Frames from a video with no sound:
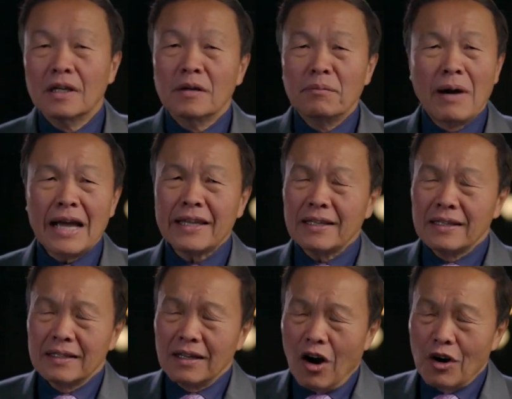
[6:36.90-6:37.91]
My
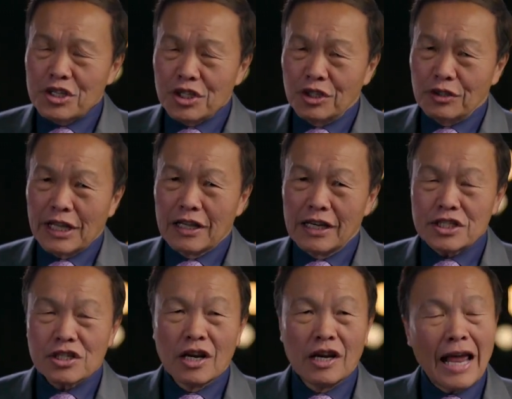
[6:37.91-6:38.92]
original
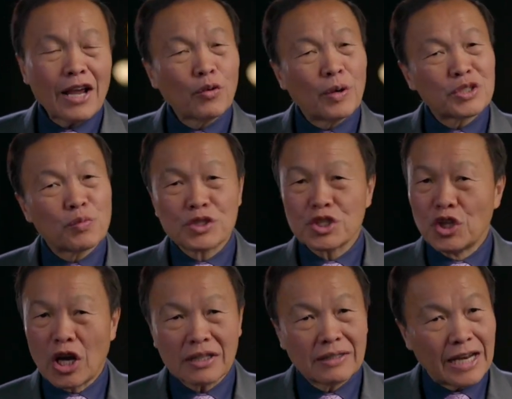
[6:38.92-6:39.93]
English language was
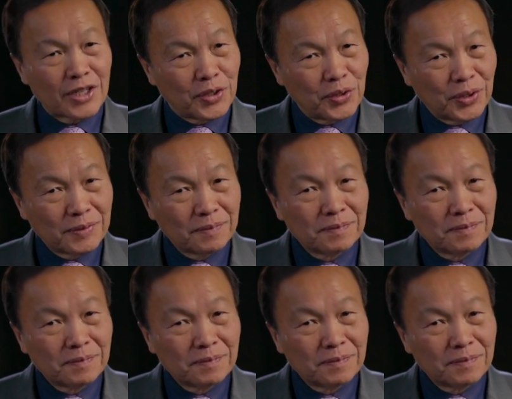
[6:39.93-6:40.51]
not that good